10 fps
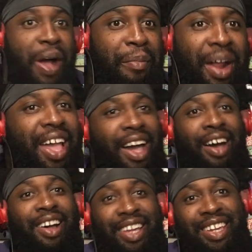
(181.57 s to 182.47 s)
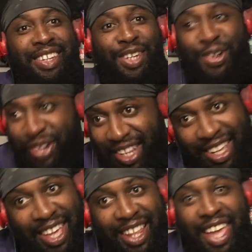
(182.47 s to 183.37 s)
I'm like, oh, they can do it.
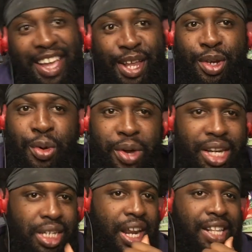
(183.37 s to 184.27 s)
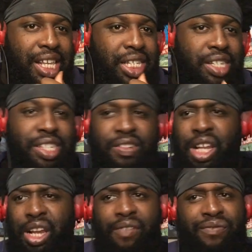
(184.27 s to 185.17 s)
They can do it. And it's like that's
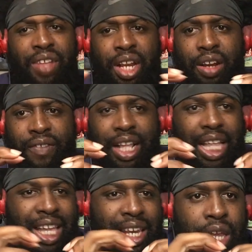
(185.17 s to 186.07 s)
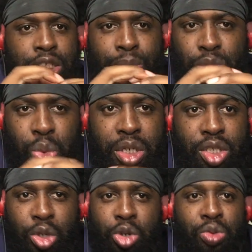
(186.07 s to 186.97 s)
that, that feeling of like that connection between the
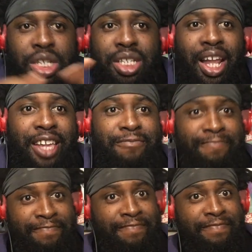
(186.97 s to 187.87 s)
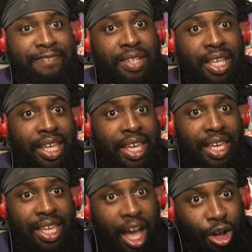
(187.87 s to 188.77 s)
two. You just like,
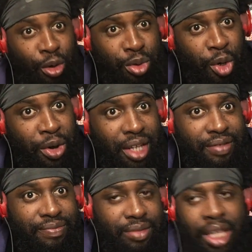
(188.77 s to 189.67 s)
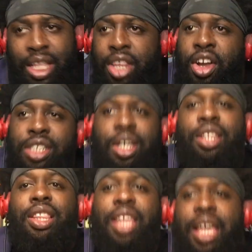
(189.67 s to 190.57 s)
y'all gonna do it? And then there's
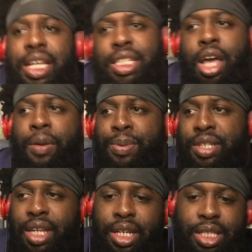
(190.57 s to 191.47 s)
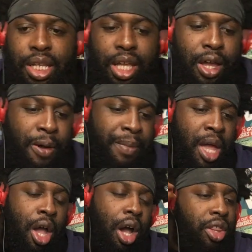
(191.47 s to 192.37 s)
other things that are presented to them,
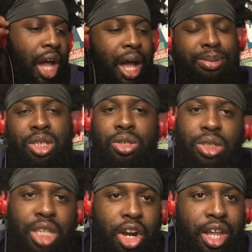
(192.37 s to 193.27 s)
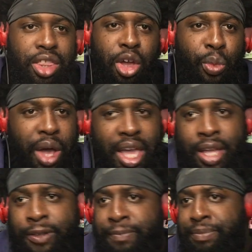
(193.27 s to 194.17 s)
other obstacles that are in their way. And